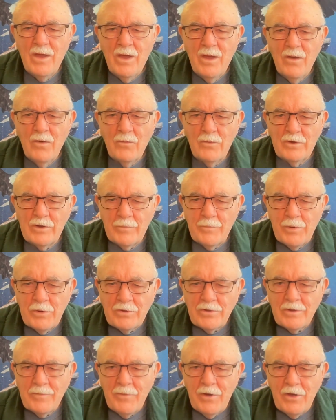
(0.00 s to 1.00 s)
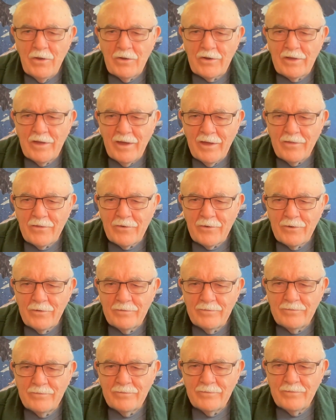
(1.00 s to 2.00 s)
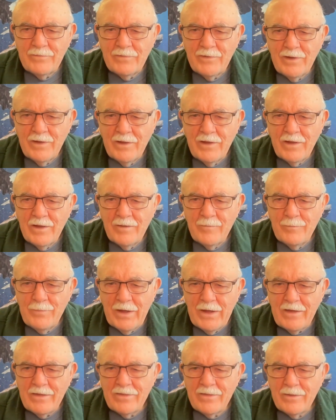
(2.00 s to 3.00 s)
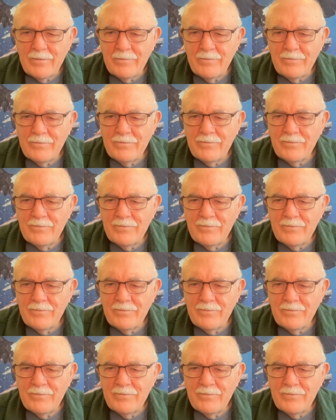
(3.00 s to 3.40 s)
when you put them all together and bake them,